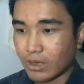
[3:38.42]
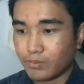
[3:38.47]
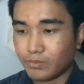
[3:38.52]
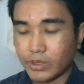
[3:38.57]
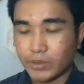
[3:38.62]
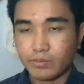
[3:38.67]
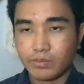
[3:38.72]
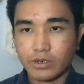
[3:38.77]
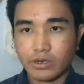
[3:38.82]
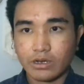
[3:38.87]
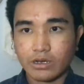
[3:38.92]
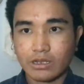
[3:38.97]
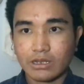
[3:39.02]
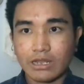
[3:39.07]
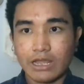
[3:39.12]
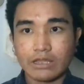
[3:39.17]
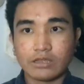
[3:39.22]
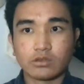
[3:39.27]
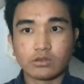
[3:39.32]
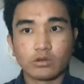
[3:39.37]
people
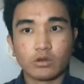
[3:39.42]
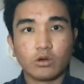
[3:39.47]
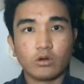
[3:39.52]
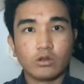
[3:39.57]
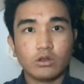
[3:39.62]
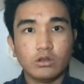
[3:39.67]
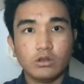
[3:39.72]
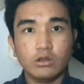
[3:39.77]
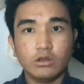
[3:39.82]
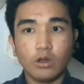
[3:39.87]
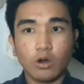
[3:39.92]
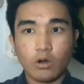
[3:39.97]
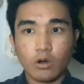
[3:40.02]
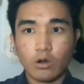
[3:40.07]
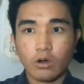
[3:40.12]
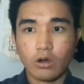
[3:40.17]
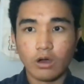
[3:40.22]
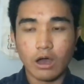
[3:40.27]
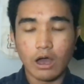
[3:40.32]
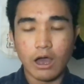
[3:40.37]
like to go
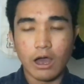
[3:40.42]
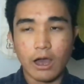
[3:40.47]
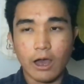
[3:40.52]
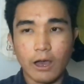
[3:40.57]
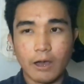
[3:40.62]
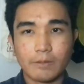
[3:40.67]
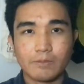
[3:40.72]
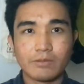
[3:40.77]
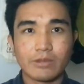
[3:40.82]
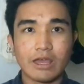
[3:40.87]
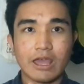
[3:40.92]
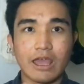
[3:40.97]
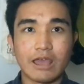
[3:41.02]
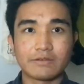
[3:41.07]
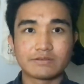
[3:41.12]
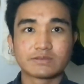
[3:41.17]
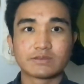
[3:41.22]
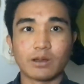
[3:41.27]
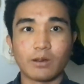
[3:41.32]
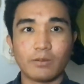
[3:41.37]
low
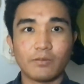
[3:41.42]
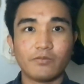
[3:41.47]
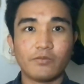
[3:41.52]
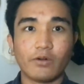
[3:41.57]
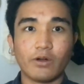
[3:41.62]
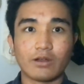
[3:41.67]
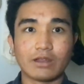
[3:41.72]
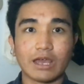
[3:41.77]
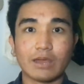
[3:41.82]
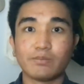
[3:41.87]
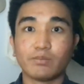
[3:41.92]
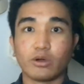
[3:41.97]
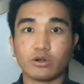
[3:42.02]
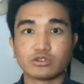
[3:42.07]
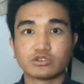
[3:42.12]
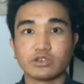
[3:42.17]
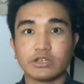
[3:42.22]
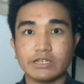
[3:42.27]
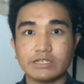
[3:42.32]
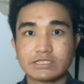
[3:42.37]
f-stop for like
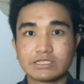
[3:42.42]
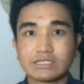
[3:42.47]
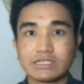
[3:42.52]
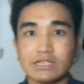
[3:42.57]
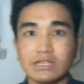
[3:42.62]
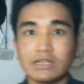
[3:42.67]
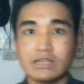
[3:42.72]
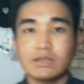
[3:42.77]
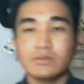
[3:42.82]
portraits,